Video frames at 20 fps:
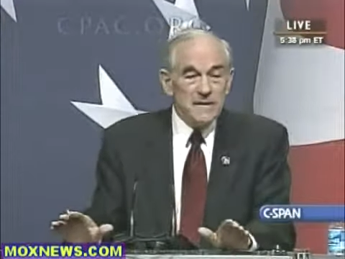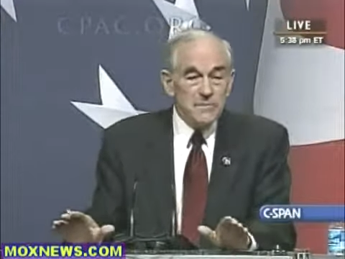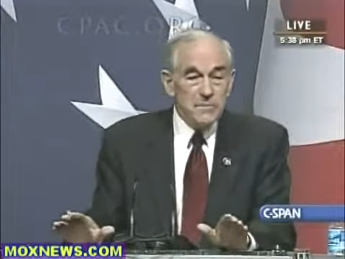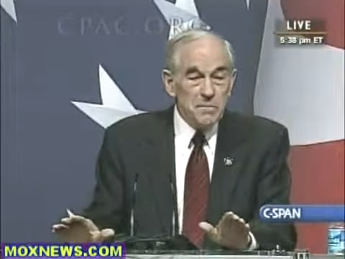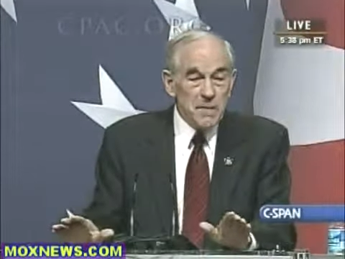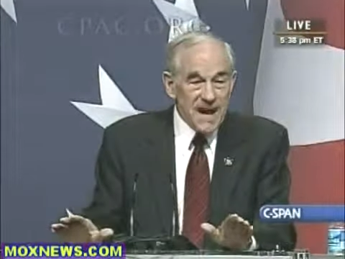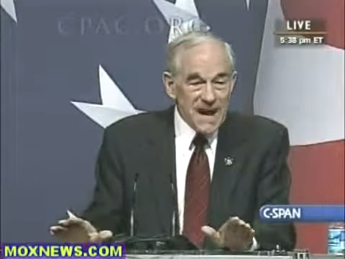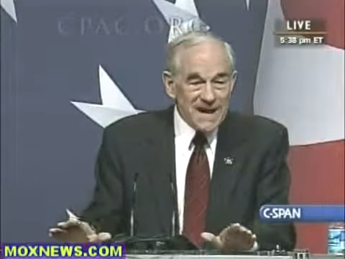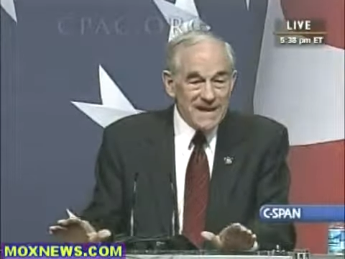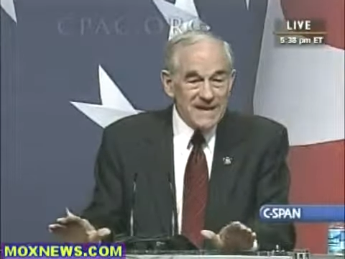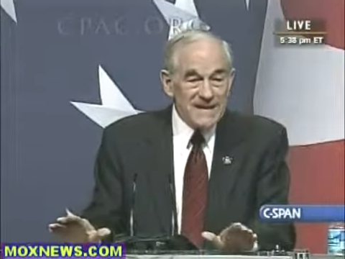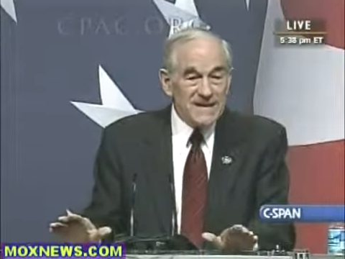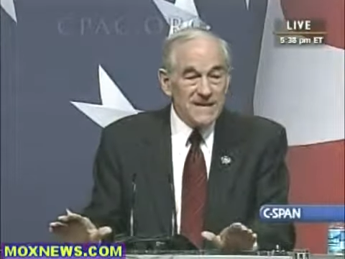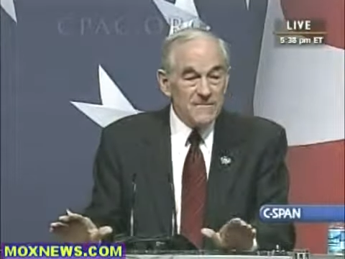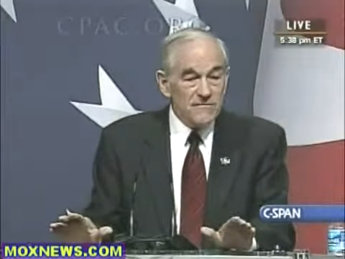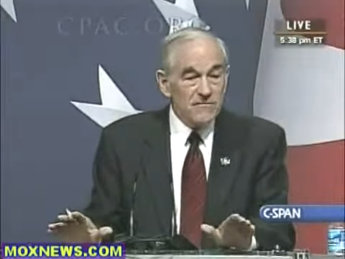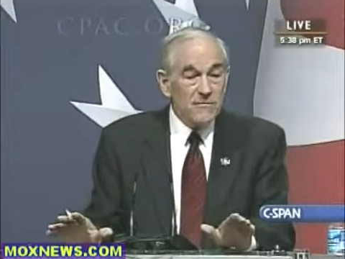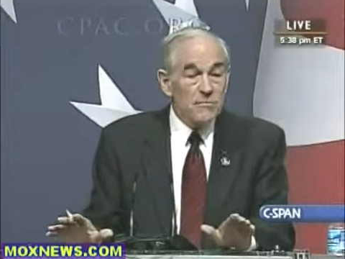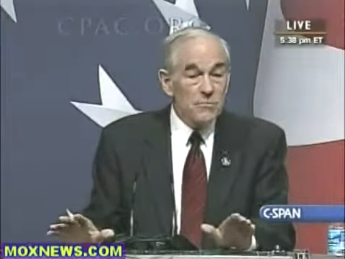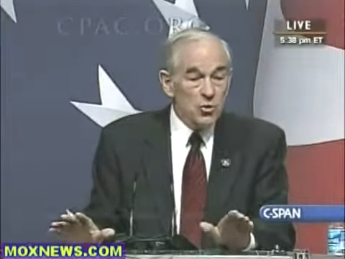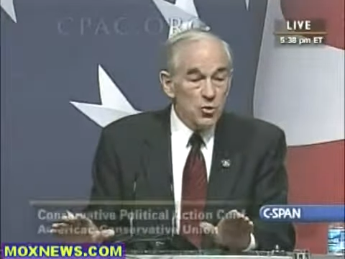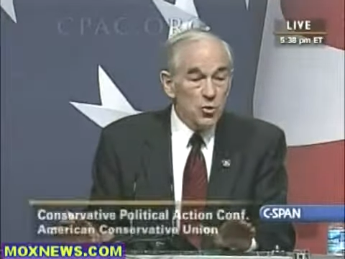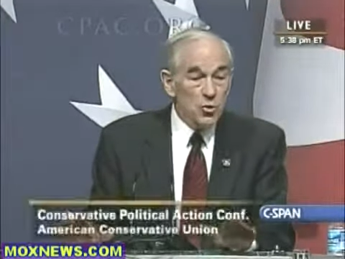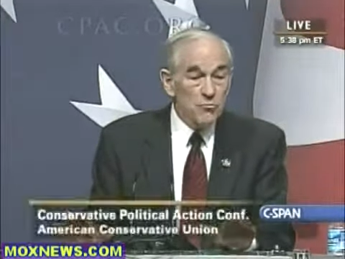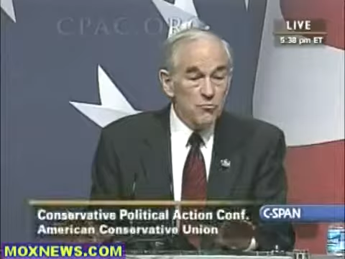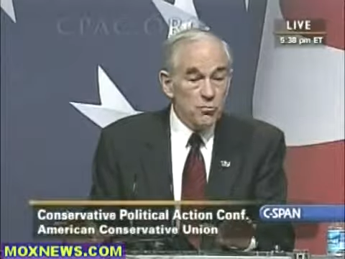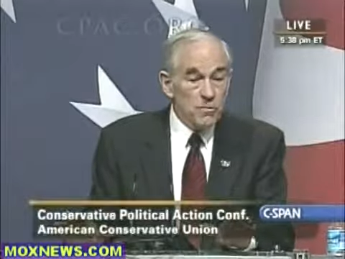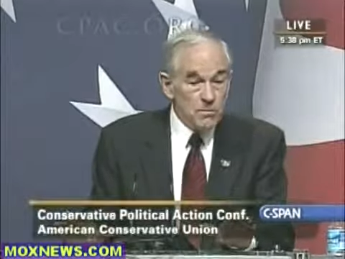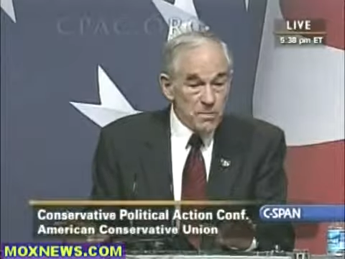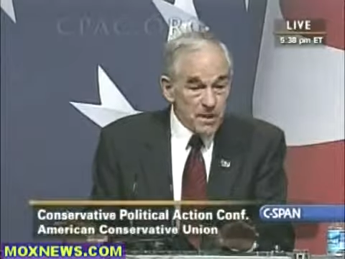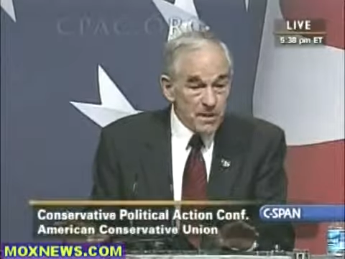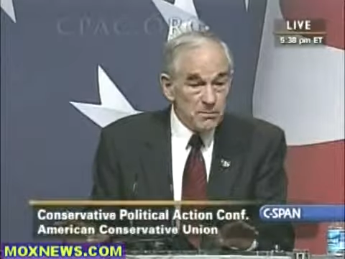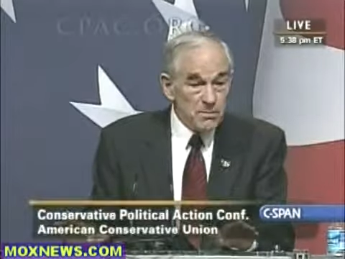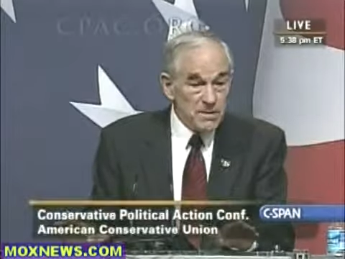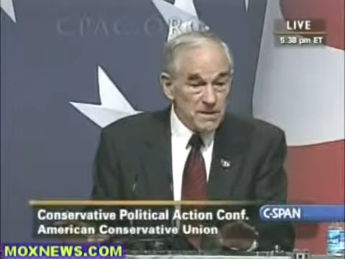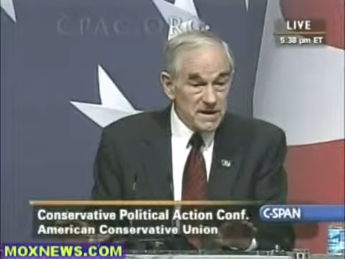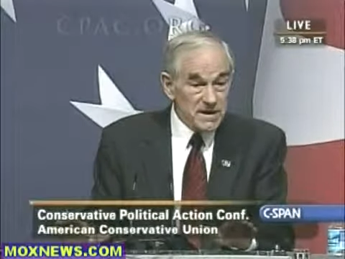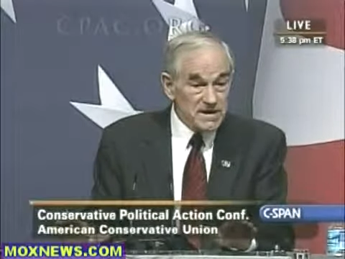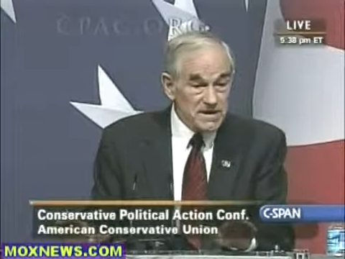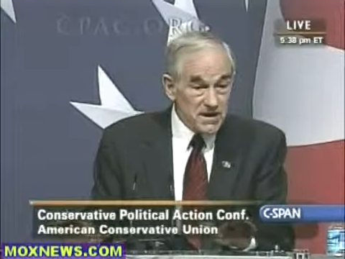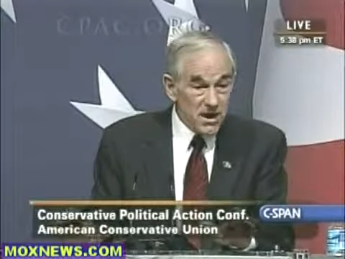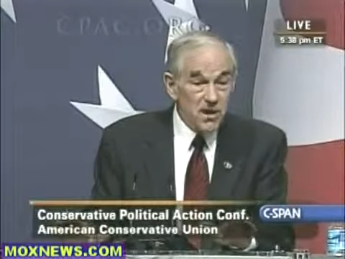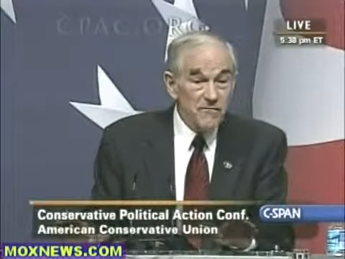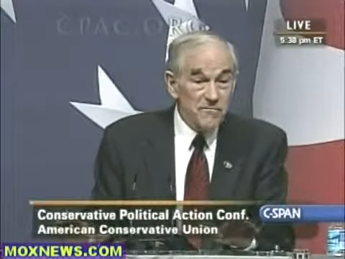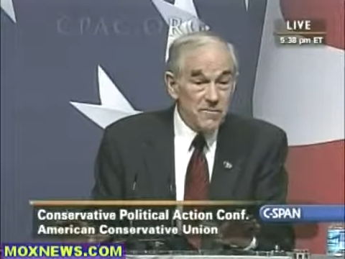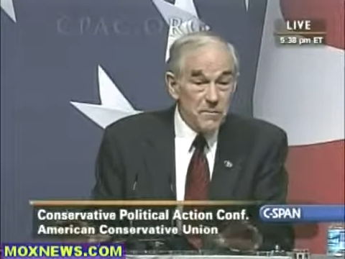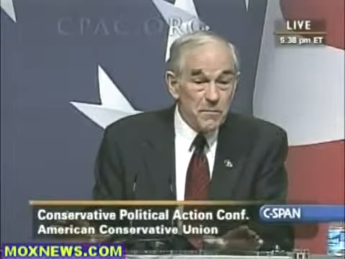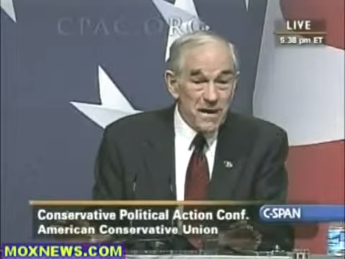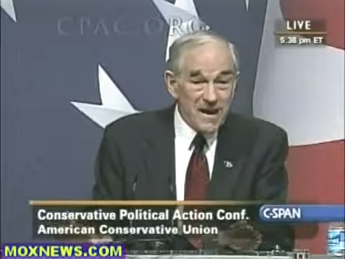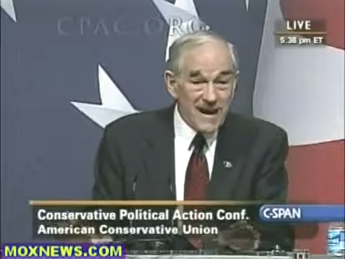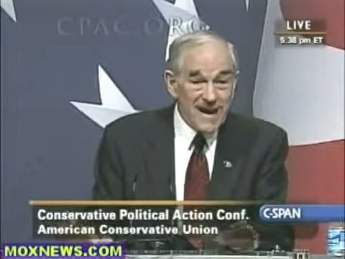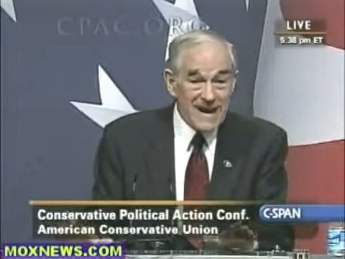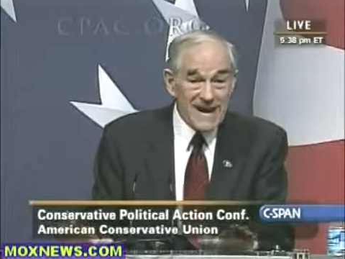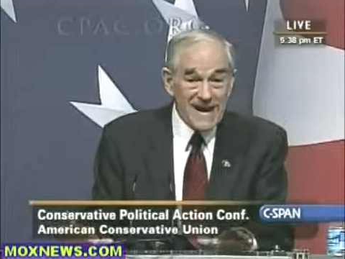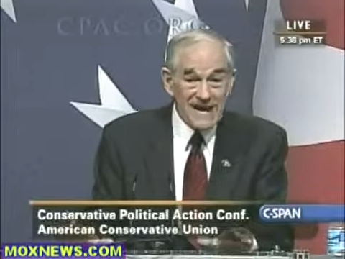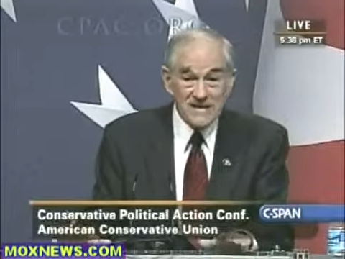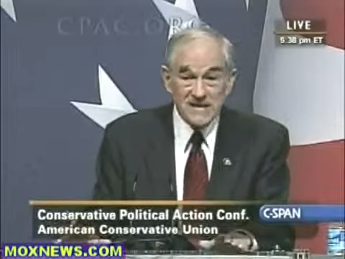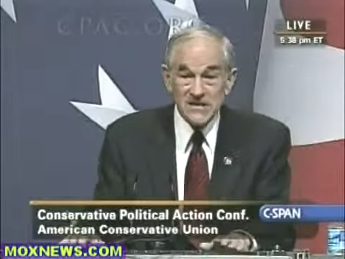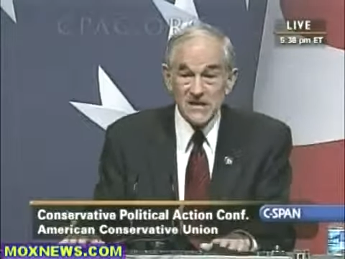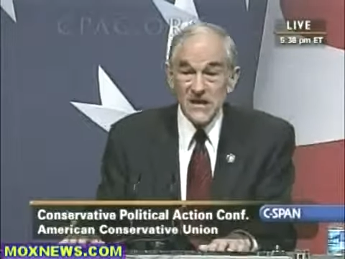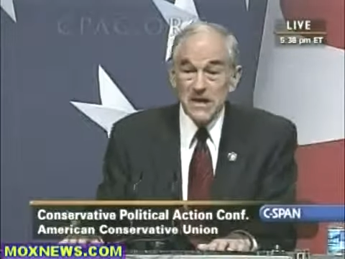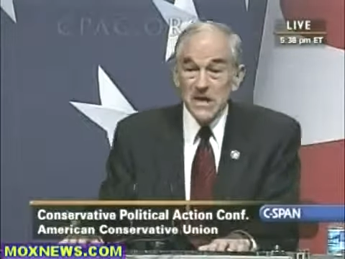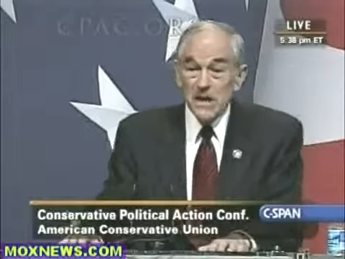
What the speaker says: backing from good Republicans of the past.